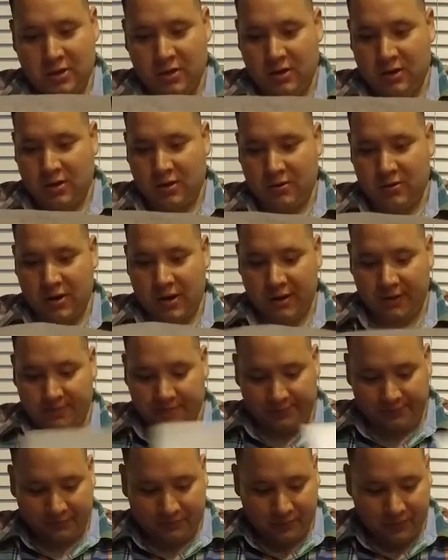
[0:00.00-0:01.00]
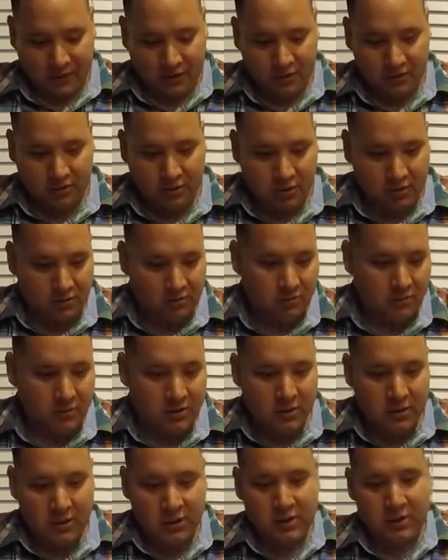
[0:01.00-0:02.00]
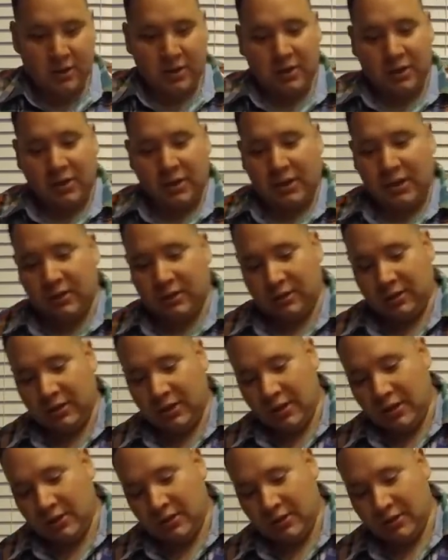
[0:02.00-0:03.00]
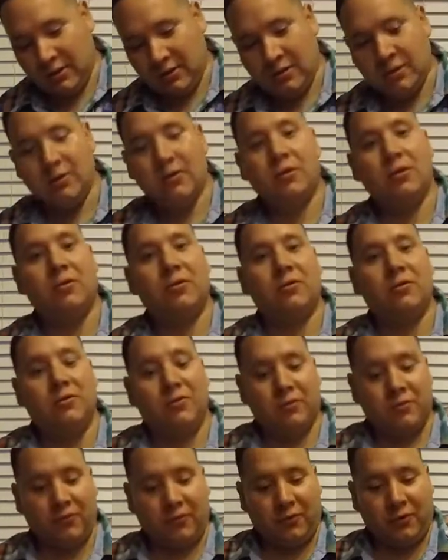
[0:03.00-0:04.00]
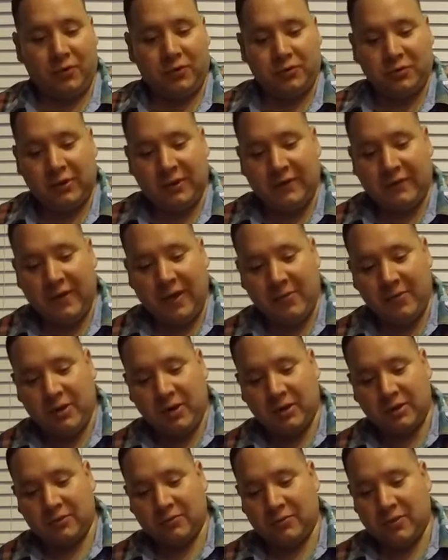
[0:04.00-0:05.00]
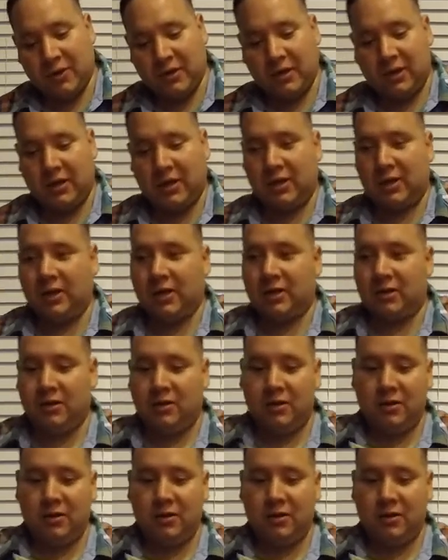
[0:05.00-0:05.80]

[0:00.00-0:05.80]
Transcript: All right, so let's see, for 25 bucks, what can I get?